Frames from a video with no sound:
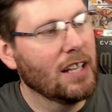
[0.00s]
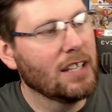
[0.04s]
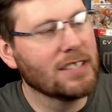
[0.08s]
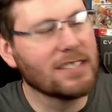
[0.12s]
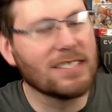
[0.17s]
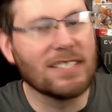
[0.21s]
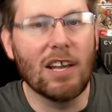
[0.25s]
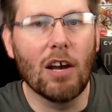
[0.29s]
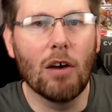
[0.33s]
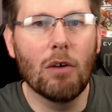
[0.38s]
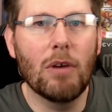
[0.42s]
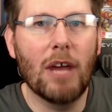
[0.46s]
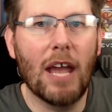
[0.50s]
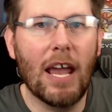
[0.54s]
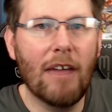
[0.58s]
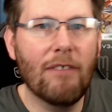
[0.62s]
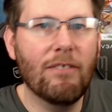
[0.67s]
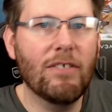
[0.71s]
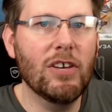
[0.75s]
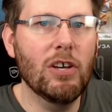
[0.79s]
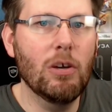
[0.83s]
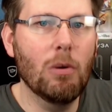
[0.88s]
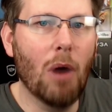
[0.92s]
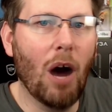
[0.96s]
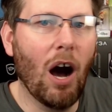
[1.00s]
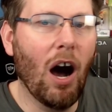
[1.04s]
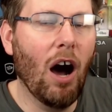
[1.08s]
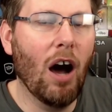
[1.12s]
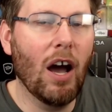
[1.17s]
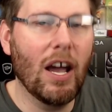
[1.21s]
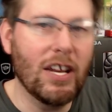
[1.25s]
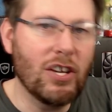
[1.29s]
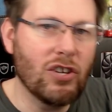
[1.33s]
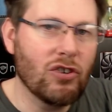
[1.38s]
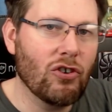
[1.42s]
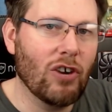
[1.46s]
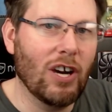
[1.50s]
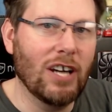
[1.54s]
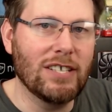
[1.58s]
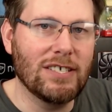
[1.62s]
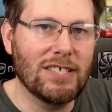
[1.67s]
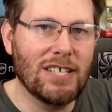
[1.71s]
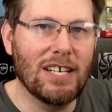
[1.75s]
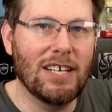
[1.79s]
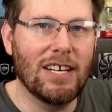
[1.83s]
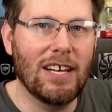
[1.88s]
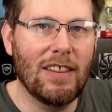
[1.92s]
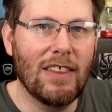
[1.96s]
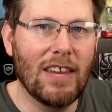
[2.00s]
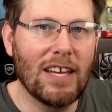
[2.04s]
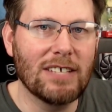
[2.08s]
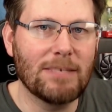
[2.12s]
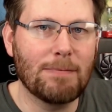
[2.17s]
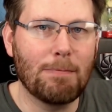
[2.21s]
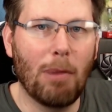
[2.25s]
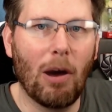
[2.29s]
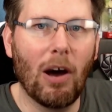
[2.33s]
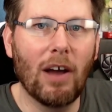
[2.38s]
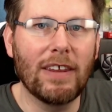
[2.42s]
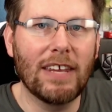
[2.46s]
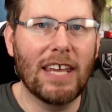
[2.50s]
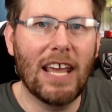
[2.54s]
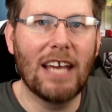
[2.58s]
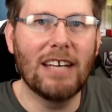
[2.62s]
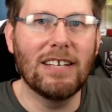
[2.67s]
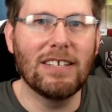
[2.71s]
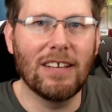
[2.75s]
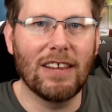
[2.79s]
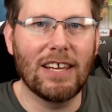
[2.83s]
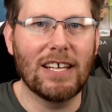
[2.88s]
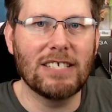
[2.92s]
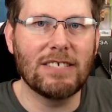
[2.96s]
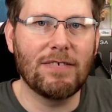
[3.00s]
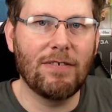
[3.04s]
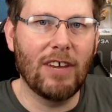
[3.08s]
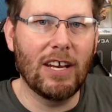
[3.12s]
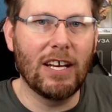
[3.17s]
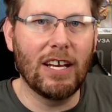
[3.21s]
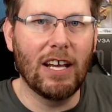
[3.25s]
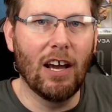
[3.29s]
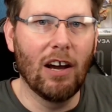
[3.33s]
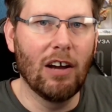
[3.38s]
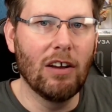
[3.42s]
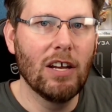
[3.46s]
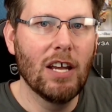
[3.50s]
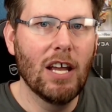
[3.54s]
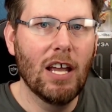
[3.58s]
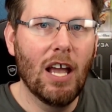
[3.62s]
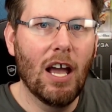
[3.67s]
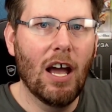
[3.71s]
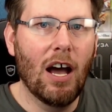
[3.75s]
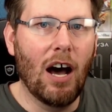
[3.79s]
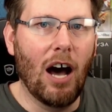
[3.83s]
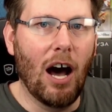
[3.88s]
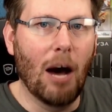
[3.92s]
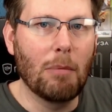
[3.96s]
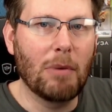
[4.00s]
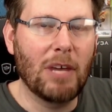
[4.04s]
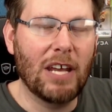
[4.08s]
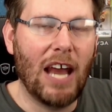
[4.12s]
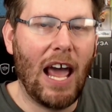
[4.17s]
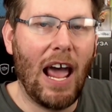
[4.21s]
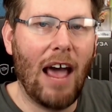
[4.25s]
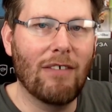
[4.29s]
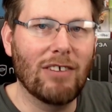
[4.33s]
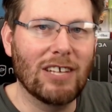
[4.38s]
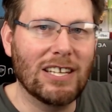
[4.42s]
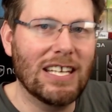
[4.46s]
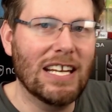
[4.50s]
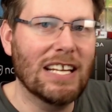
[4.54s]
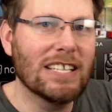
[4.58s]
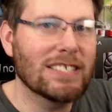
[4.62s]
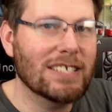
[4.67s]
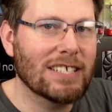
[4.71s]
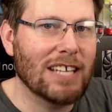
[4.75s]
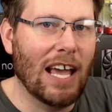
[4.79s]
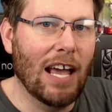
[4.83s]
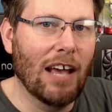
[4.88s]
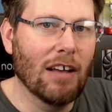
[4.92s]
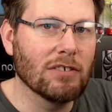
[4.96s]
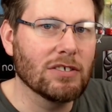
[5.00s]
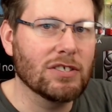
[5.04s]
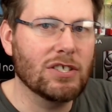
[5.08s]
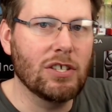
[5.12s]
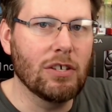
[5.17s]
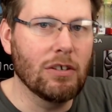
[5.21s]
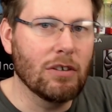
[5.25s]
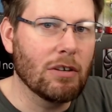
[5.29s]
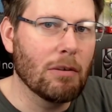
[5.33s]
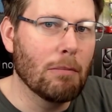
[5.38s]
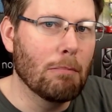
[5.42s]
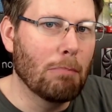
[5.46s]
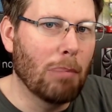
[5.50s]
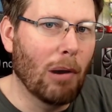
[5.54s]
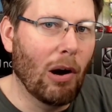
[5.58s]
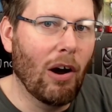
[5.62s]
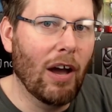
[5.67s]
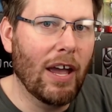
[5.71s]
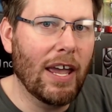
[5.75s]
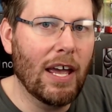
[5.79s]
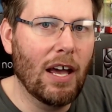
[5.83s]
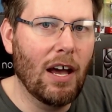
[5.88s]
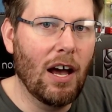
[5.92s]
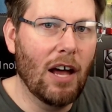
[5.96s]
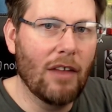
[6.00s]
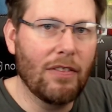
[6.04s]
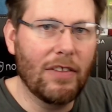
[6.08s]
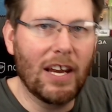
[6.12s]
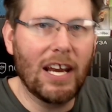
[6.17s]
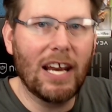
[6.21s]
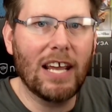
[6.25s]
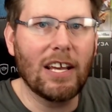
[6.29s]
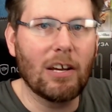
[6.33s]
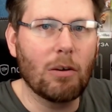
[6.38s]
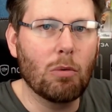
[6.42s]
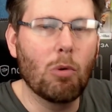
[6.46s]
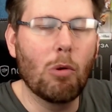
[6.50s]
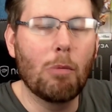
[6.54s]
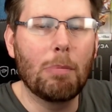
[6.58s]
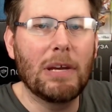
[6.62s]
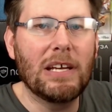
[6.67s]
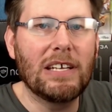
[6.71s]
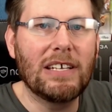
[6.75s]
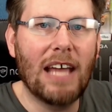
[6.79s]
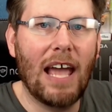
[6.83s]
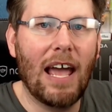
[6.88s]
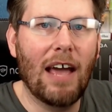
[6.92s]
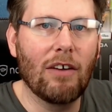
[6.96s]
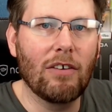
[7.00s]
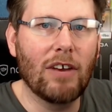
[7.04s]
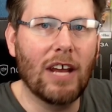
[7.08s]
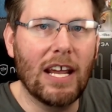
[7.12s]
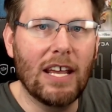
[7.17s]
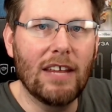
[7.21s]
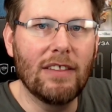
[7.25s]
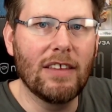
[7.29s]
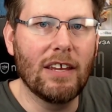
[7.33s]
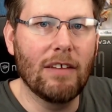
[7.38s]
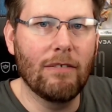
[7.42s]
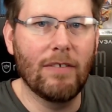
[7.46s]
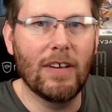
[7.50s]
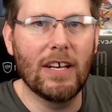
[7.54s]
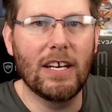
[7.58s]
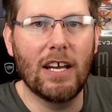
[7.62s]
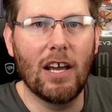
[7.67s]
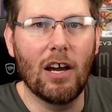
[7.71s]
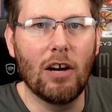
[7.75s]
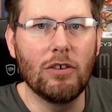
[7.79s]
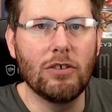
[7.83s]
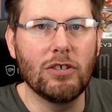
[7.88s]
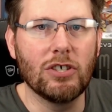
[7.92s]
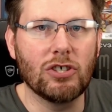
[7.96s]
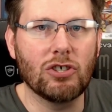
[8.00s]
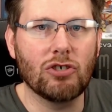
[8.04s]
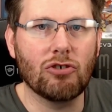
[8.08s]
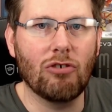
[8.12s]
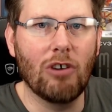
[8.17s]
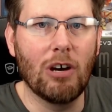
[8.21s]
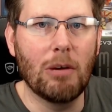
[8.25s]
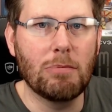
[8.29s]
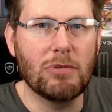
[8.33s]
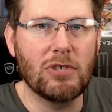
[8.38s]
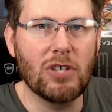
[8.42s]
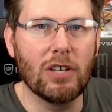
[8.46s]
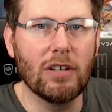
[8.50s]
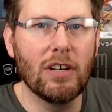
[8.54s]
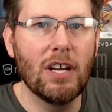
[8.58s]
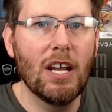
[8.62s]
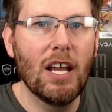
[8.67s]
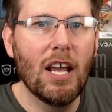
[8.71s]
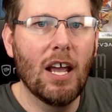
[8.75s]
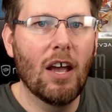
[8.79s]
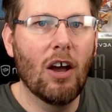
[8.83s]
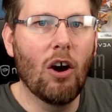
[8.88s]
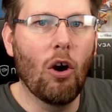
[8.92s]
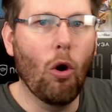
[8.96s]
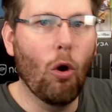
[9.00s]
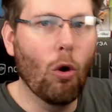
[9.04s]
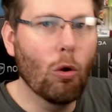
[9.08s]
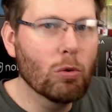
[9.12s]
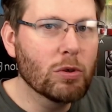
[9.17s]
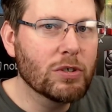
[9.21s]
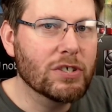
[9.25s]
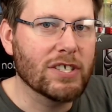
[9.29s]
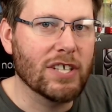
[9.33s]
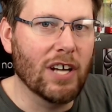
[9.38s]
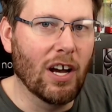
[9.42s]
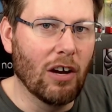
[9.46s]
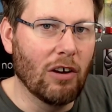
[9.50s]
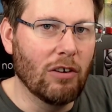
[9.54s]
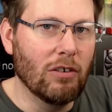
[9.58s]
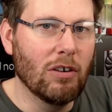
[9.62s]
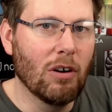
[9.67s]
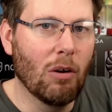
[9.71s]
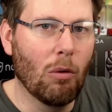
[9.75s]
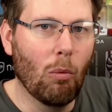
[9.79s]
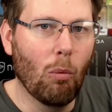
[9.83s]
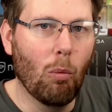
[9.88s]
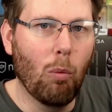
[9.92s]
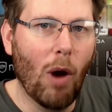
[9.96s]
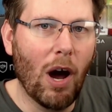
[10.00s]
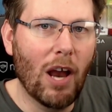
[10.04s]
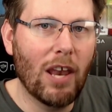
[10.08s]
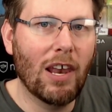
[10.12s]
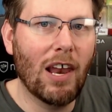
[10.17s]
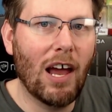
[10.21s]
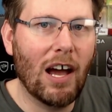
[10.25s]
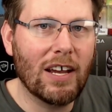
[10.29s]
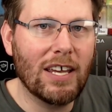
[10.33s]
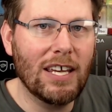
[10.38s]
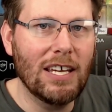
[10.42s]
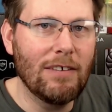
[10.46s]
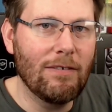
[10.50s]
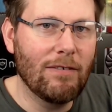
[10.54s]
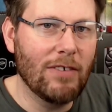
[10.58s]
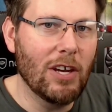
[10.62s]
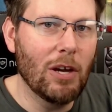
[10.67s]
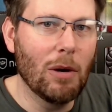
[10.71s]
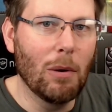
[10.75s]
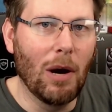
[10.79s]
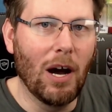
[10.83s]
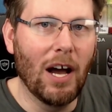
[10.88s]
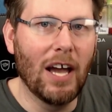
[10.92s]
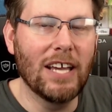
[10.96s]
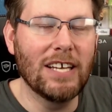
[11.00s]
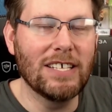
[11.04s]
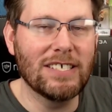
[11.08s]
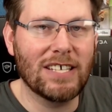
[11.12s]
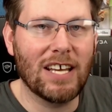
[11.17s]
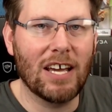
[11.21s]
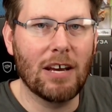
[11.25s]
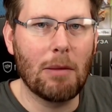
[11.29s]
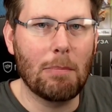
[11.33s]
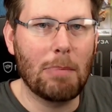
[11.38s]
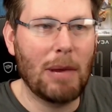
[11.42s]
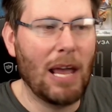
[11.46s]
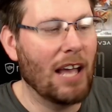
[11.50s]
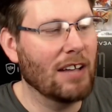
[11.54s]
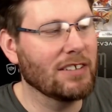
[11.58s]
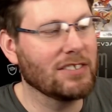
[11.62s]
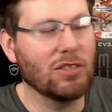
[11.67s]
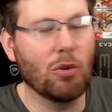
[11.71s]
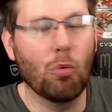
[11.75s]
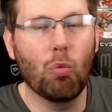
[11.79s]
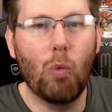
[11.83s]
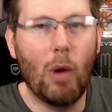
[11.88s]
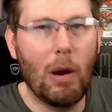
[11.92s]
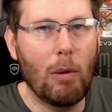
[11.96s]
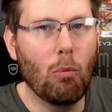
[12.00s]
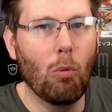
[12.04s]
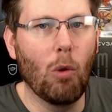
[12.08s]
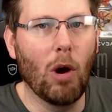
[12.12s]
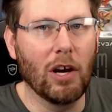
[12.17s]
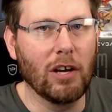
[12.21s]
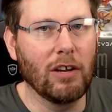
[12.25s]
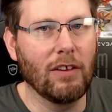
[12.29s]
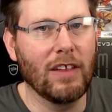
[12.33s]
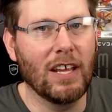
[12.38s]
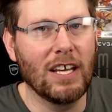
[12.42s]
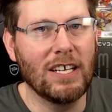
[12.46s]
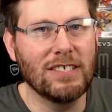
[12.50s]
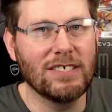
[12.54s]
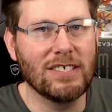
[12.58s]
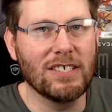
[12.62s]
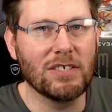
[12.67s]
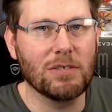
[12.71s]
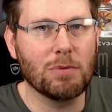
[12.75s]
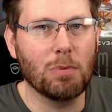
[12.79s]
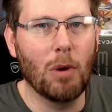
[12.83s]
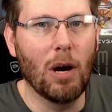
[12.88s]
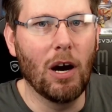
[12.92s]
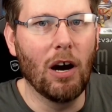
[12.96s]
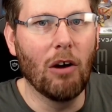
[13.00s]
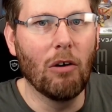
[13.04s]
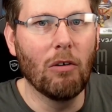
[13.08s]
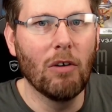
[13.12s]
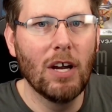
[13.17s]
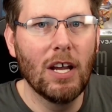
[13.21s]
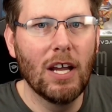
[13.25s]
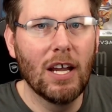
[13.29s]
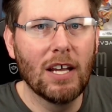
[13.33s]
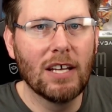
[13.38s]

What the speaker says: So if you are interested in this by the end of this video, I'm going to have a discount so you can buy it. The link will be down in the video description. Also, one lucky viewer is going to be able to win one of these as well.